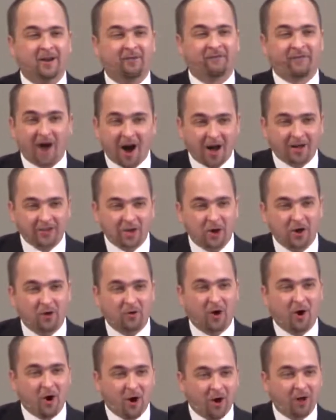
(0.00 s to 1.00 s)

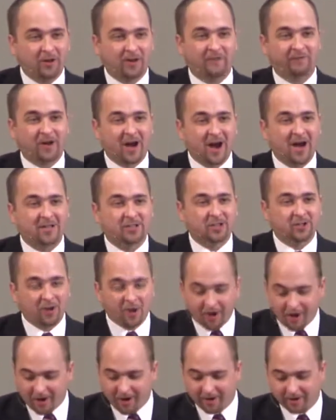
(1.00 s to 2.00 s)
follow all of God's
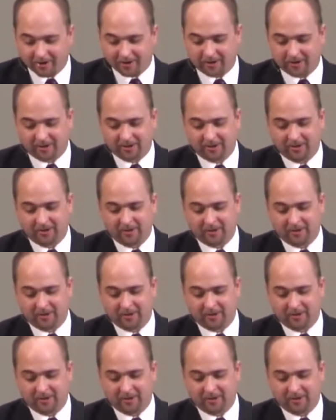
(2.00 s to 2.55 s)
laws.